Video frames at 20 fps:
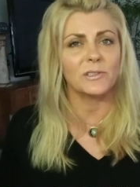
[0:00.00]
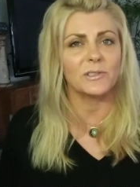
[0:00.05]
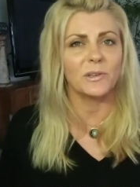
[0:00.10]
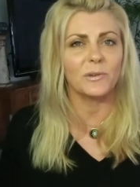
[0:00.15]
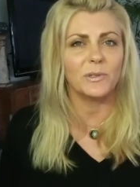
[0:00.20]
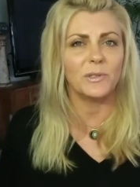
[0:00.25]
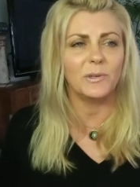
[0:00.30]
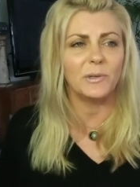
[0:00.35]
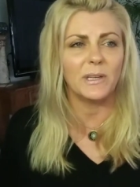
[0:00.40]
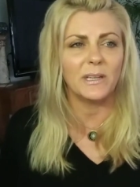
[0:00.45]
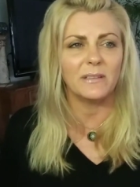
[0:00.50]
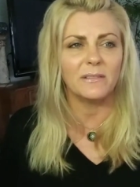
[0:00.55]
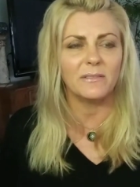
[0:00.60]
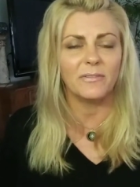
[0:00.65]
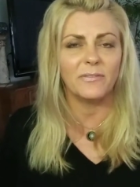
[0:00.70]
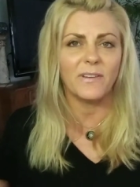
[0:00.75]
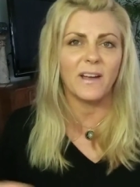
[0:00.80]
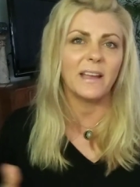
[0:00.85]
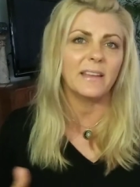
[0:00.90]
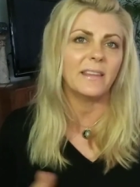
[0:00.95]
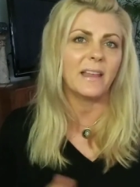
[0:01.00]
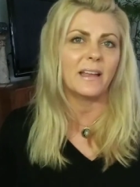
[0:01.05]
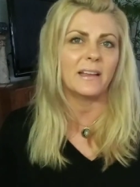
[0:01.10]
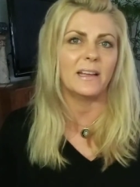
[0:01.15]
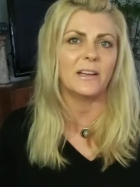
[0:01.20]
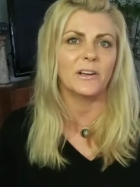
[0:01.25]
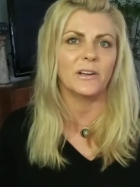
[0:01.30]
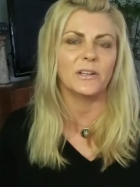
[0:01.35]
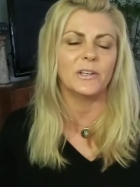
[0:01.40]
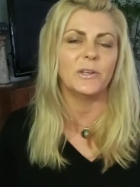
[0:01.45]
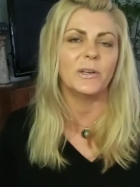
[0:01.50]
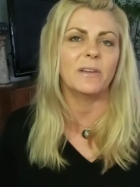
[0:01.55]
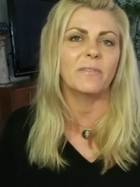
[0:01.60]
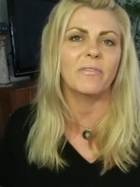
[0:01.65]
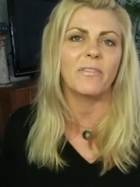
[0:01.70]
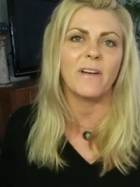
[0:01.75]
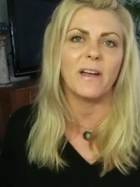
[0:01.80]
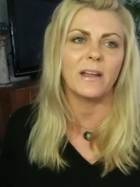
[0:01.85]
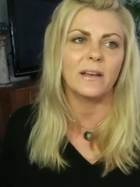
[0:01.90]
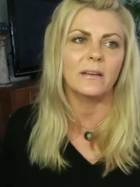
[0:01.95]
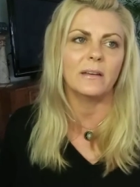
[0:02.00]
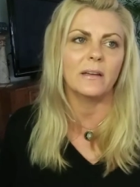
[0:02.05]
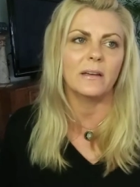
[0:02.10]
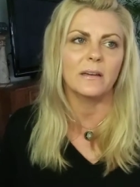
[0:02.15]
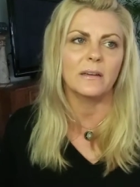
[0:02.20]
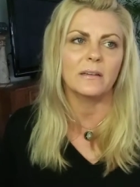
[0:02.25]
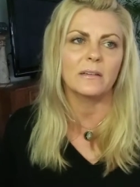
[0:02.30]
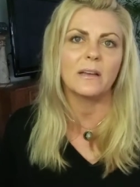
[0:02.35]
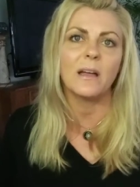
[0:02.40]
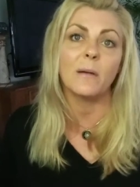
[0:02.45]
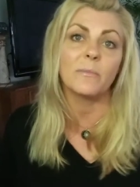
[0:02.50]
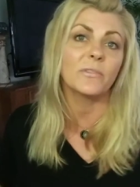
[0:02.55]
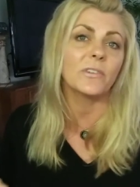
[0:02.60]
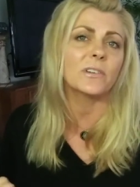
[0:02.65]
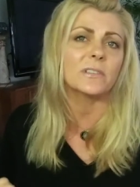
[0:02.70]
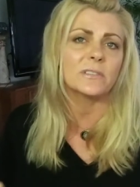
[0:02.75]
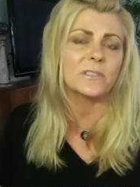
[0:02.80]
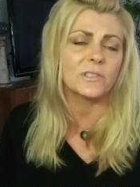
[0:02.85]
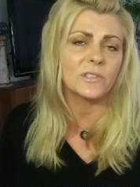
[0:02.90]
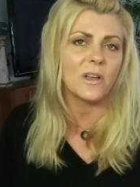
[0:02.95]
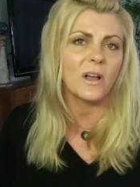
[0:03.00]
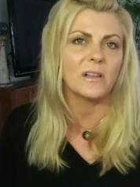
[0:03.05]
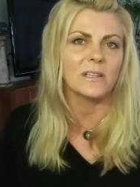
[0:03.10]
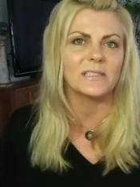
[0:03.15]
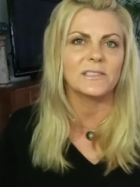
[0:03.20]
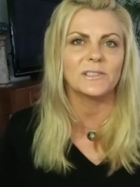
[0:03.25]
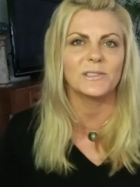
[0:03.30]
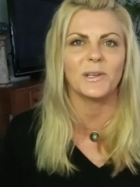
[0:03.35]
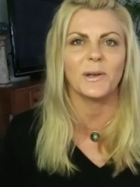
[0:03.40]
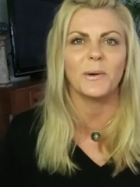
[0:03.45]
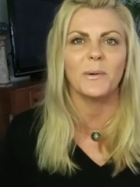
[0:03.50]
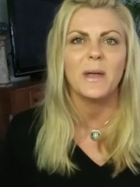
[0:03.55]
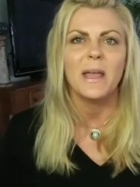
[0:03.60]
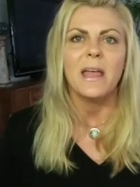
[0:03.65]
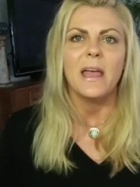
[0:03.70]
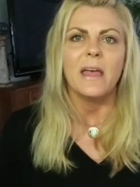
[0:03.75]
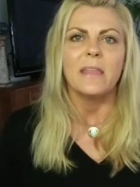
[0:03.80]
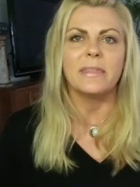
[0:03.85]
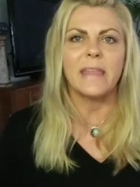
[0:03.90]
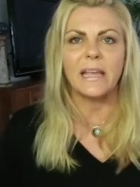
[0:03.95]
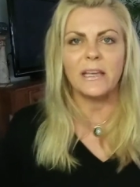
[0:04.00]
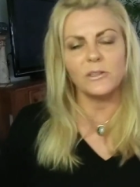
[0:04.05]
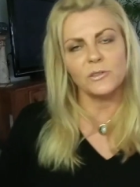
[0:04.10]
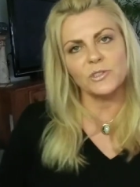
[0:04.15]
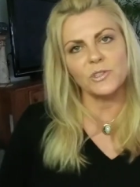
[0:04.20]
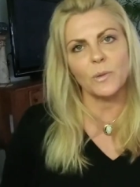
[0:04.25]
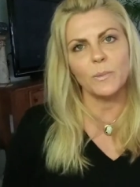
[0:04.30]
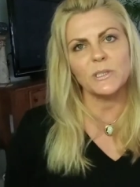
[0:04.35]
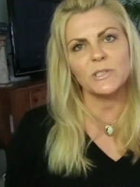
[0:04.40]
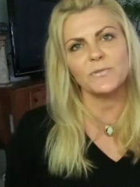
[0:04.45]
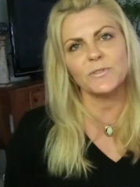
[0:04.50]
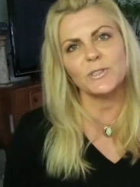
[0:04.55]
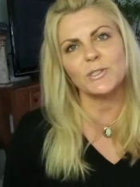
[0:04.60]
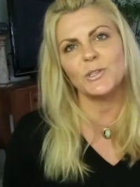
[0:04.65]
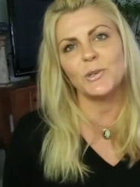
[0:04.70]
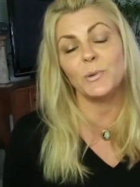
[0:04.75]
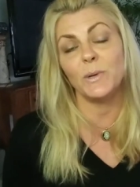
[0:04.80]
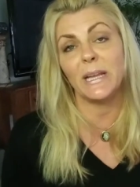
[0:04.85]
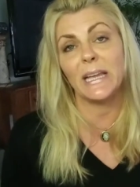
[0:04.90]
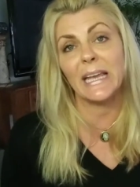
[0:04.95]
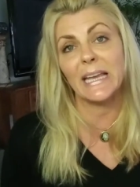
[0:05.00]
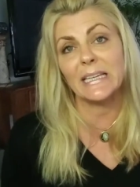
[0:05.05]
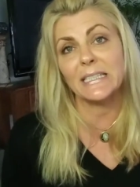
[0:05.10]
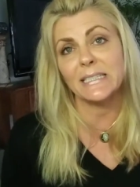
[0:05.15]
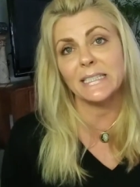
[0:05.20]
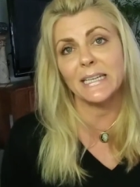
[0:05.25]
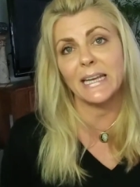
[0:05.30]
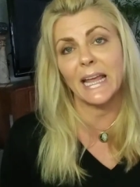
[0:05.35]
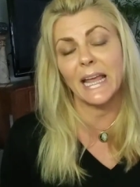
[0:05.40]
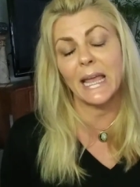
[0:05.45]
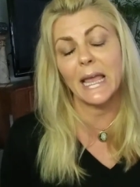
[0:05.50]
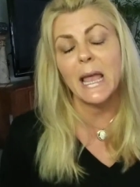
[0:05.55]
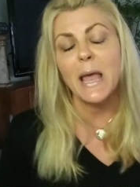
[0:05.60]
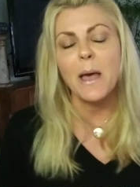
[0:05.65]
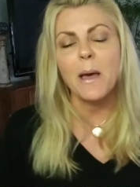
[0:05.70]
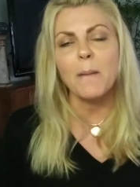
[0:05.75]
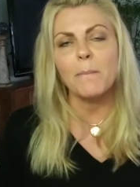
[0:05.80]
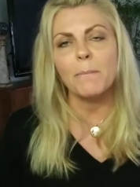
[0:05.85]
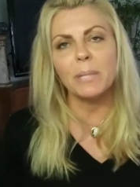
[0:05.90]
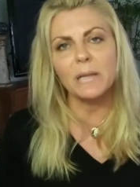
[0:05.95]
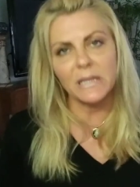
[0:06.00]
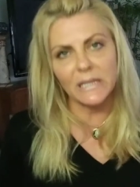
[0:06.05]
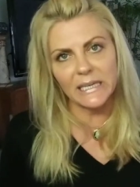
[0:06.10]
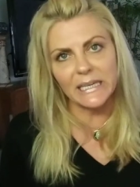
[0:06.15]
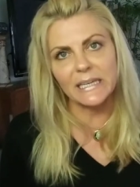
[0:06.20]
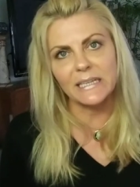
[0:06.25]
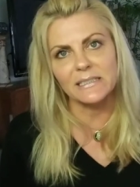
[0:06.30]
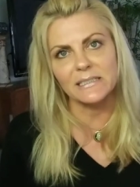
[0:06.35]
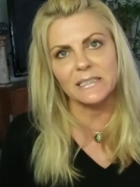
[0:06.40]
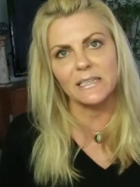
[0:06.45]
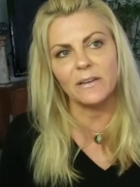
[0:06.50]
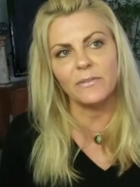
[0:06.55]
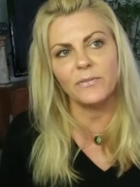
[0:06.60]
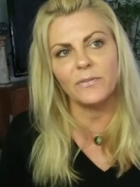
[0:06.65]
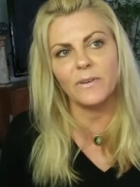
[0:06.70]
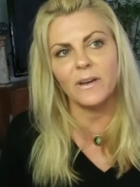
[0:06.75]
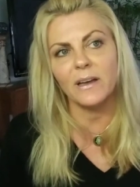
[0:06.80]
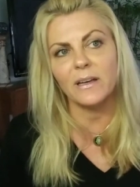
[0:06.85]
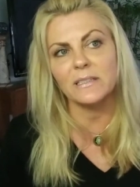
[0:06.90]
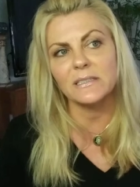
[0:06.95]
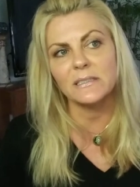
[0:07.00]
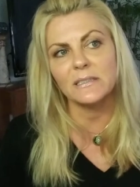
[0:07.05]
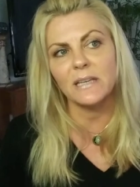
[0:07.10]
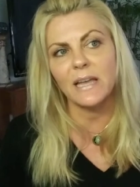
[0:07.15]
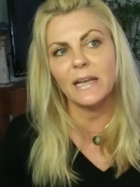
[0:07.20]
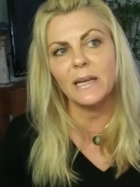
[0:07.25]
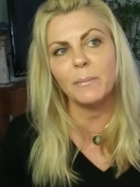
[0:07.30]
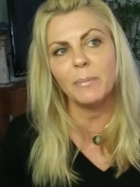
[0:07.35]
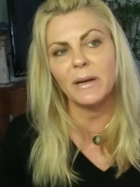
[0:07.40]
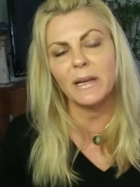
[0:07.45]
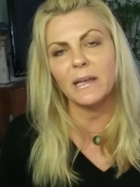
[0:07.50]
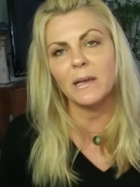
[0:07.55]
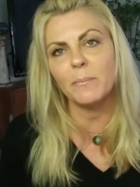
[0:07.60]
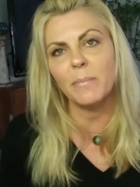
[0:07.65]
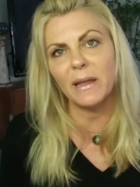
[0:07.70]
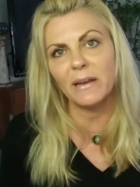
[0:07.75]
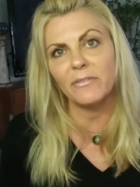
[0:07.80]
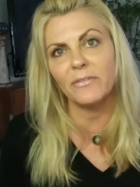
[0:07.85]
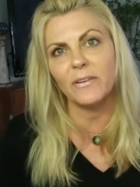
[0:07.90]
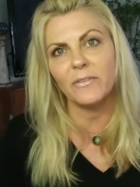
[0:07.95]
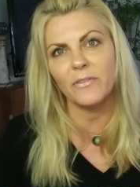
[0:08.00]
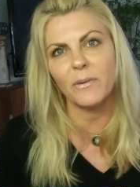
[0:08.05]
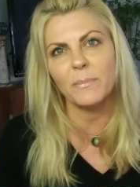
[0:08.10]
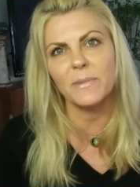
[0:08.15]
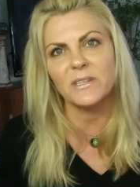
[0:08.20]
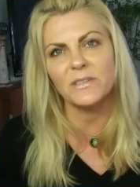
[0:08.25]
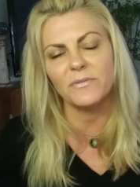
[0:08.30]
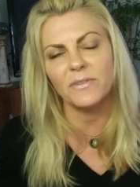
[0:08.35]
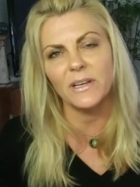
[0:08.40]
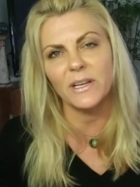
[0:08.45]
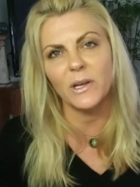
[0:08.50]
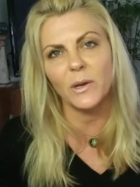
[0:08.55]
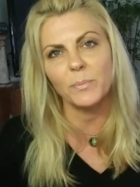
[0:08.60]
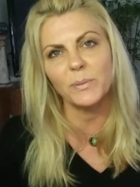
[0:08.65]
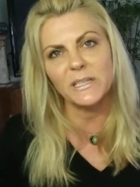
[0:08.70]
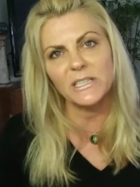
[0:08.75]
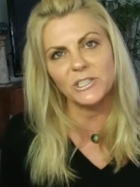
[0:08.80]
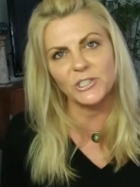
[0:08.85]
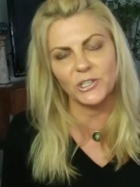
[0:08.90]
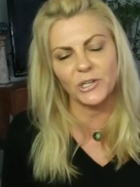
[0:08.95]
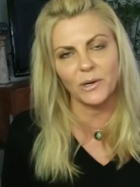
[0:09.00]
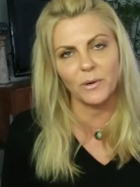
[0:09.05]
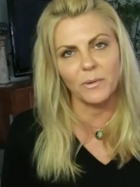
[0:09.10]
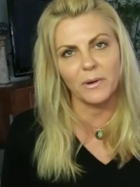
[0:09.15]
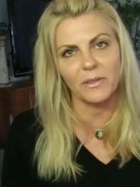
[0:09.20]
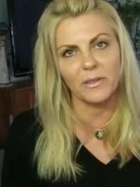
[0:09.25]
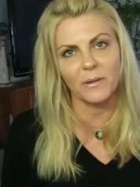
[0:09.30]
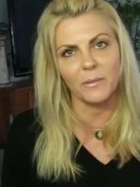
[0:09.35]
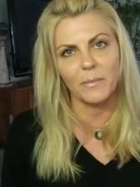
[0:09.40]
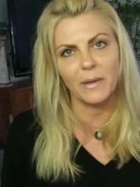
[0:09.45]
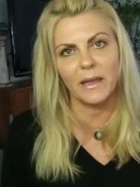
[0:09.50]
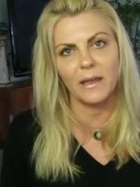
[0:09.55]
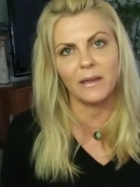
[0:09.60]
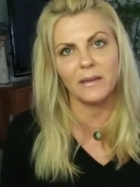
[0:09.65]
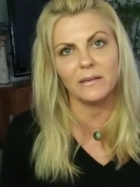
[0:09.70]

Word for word: So you can find that here, and you can find uh, comfort and solace. So thank you so much for tuning in today. Please, if uh, anybody could benefit from this video, please share it with them.